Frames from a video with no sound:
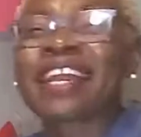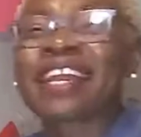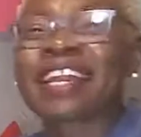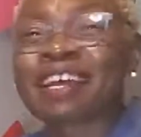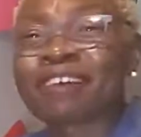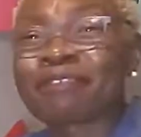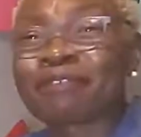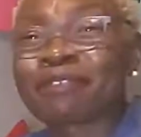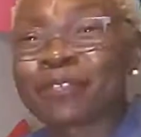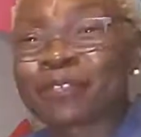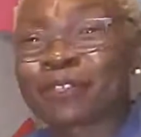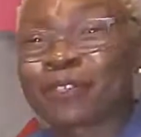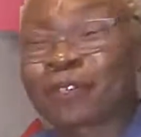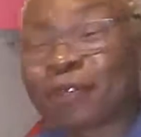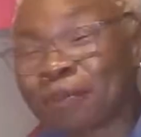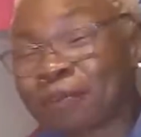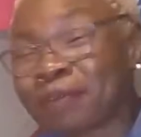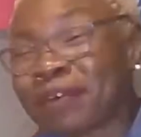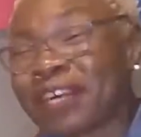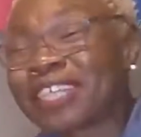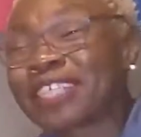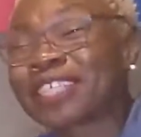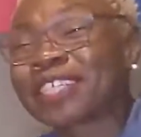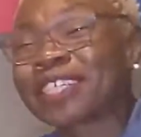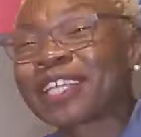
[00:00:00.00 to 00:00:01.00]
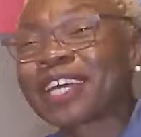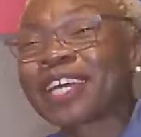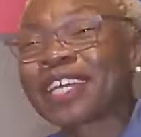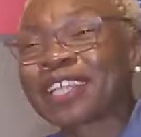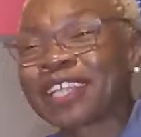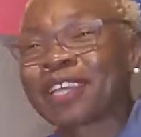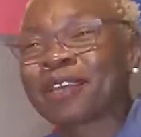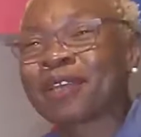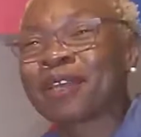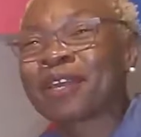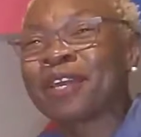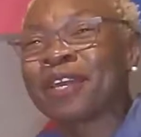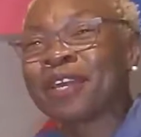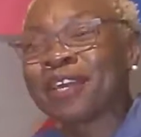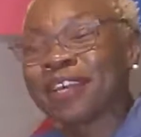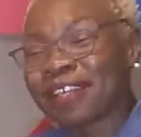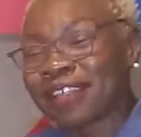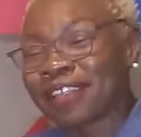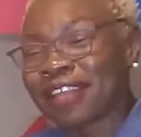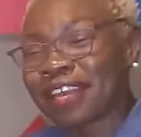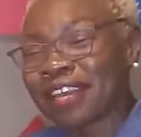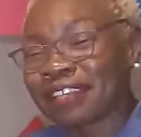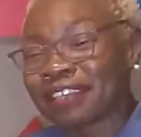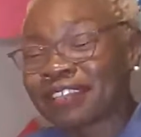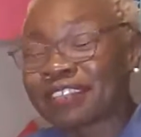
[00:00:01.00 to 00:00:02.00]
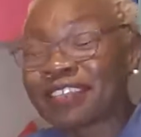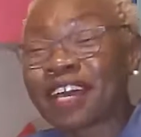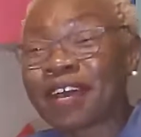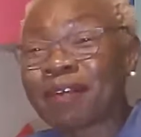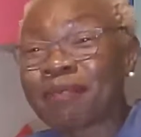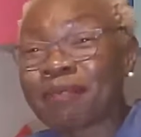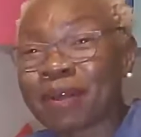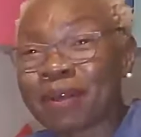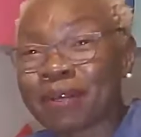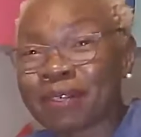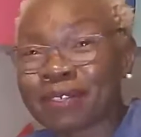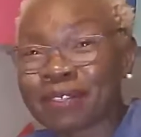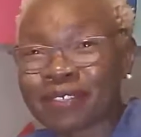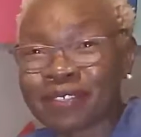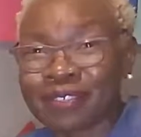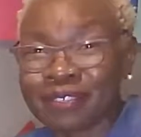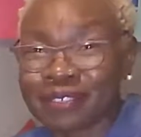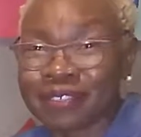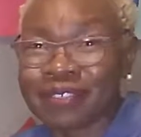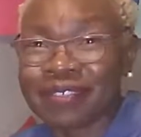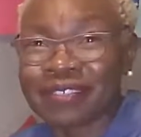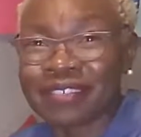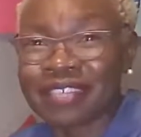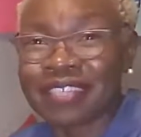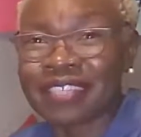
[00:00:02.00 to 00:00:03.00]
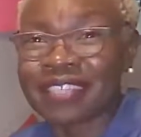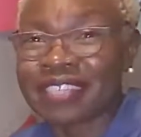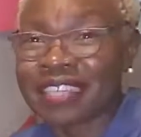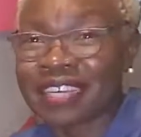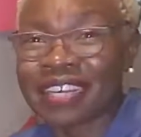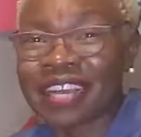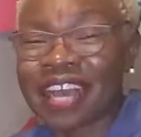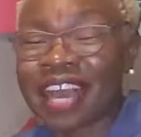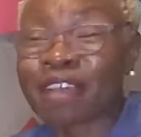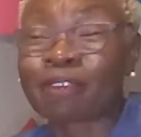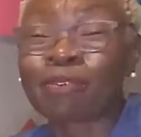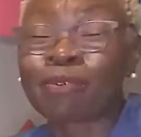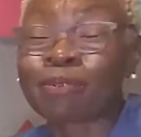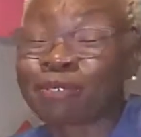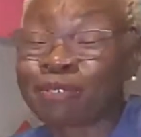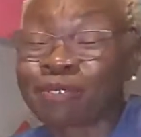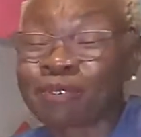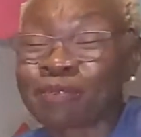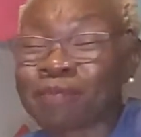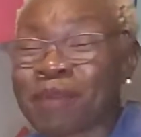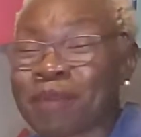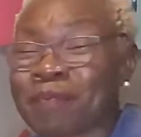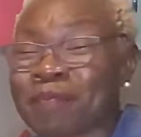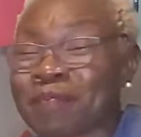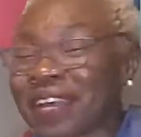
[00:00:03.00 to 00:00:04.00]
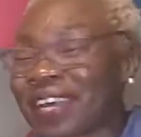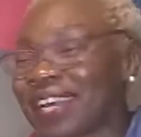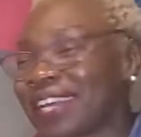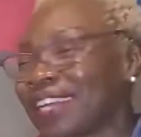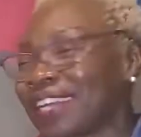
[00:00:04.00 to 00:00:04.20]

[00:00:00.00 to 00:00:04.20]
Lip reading: I love you so much that the exam I was sitting, I couldn't remember.